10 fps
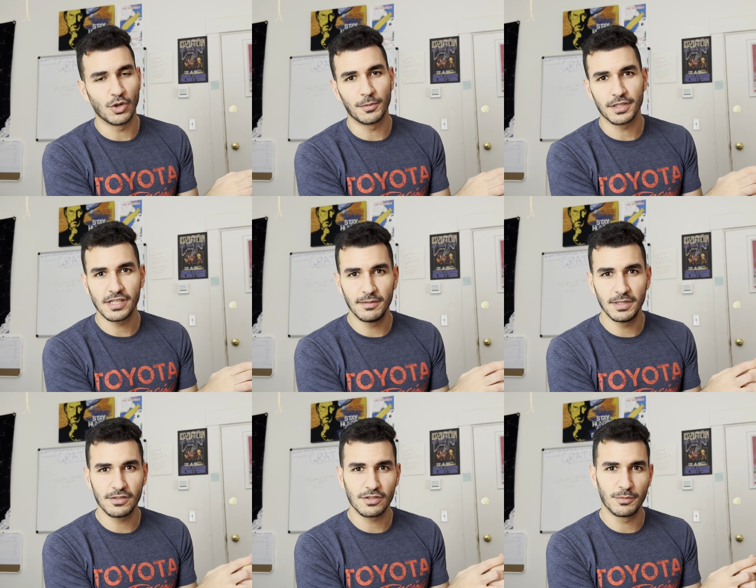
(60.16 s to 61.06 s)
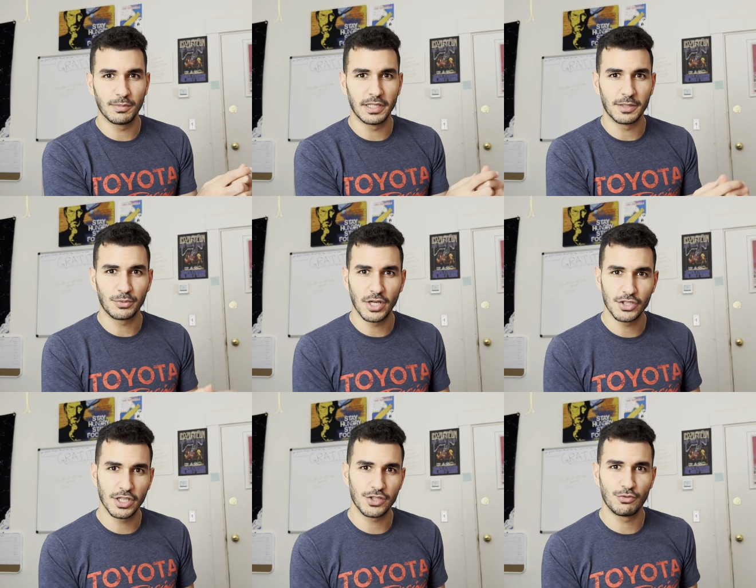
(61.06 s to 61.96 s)
homework assignments, completing
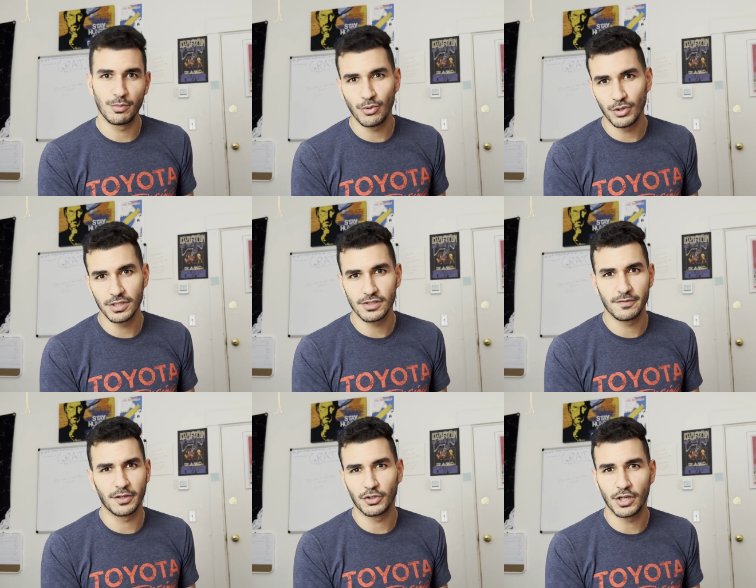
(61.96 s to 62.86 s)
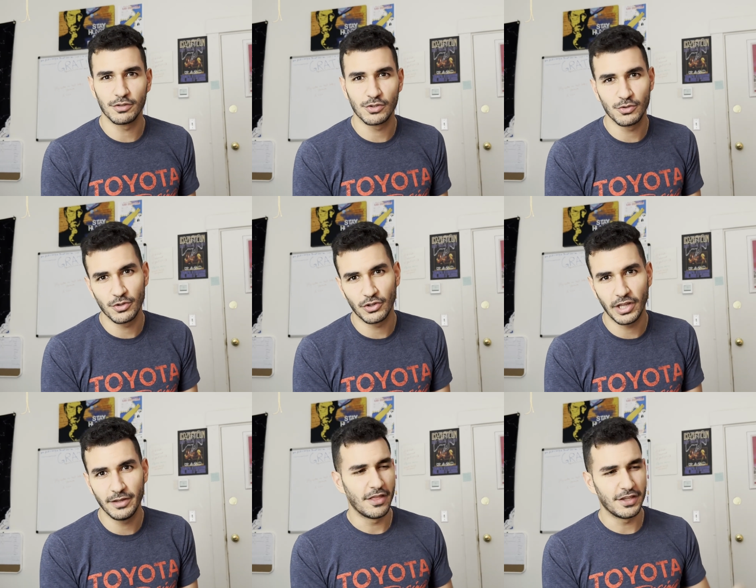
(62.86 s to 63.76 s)
projects, reports, figuring out what to do with your
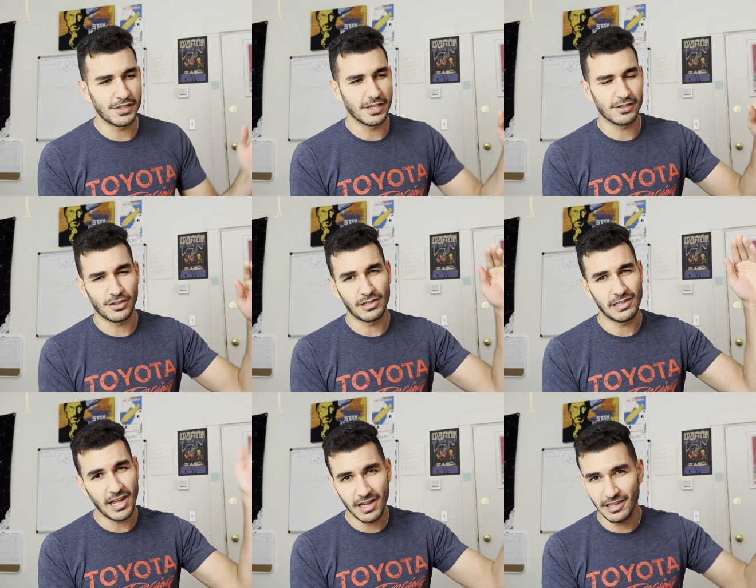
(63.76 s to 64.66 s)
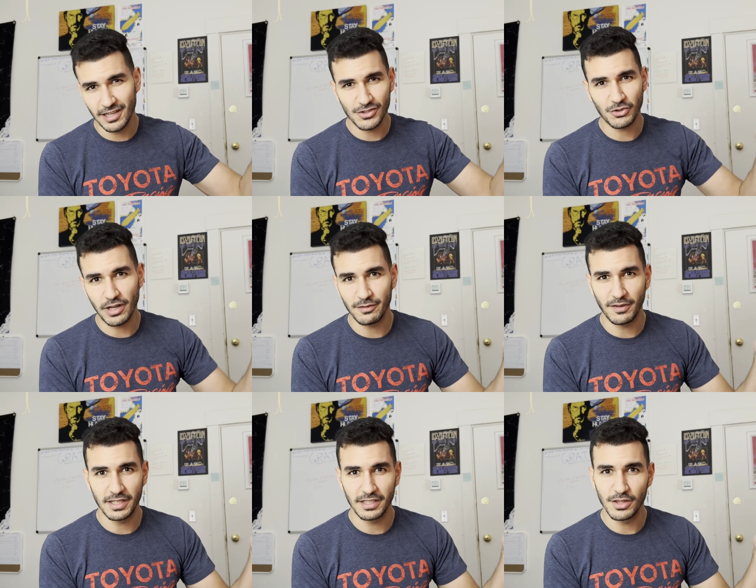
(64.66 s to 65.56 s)
life, these things are a lot less
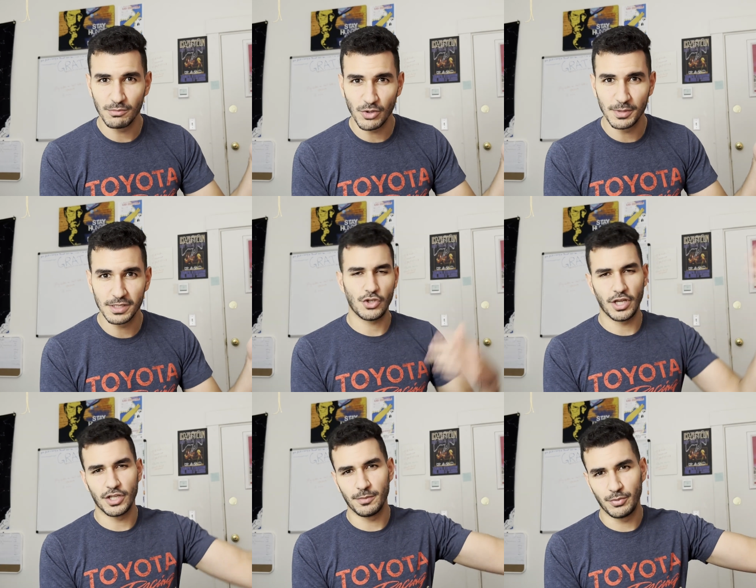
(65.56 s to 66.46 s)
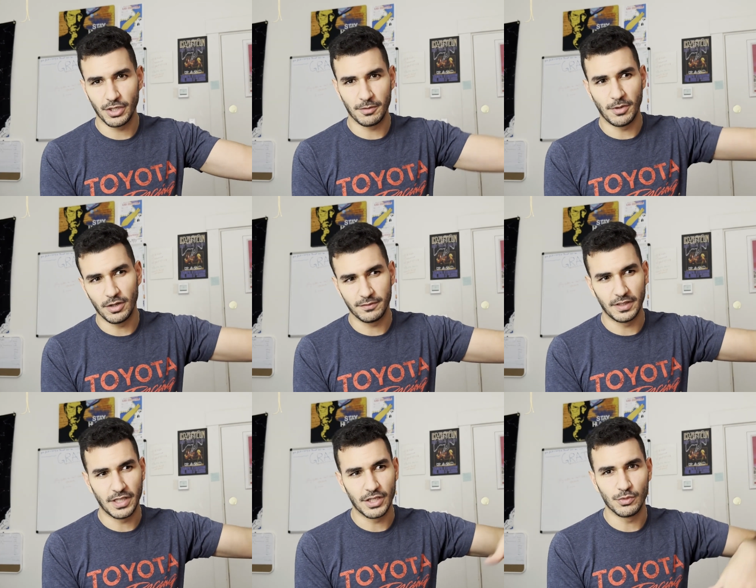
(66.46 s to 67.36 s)
gratifying in the moment. They end up putting them off
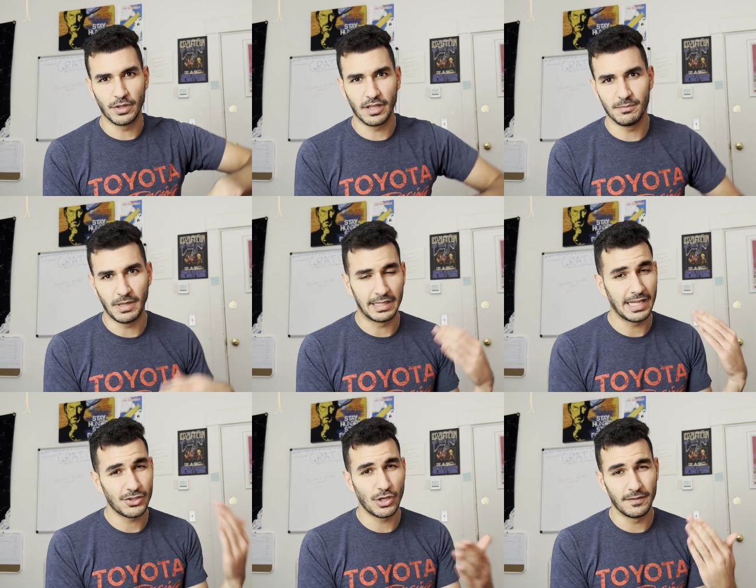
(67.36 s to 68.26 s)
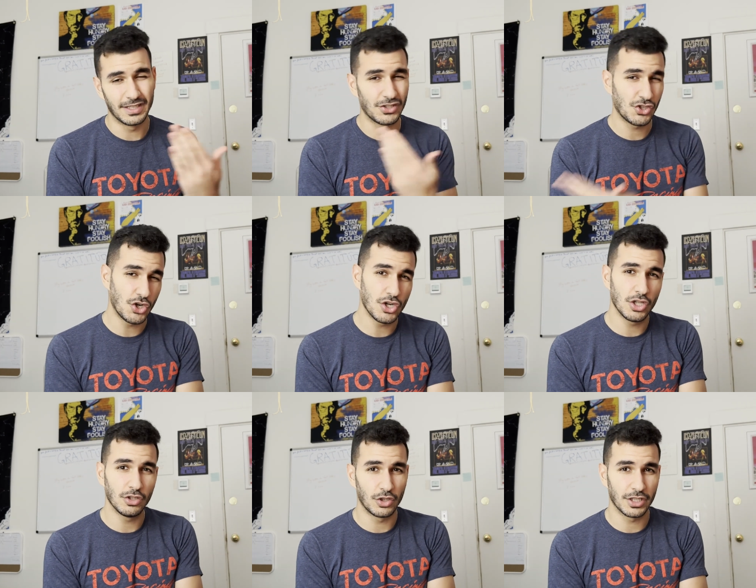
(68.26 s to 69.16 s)
and not doing them unless you have an
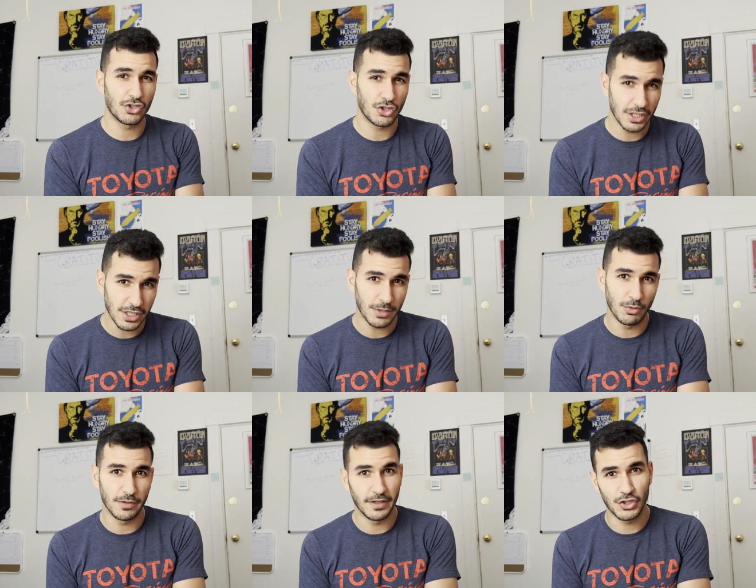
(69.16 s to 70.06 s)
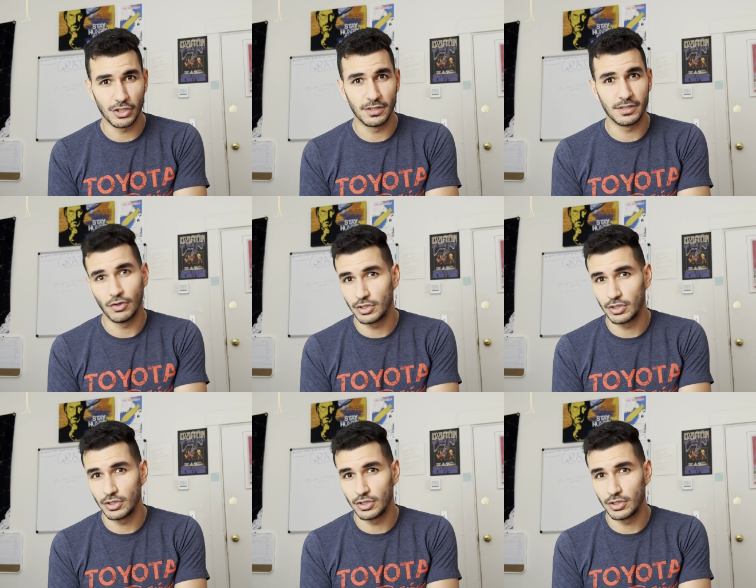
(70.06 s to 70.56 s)
external or extrinsic motivation,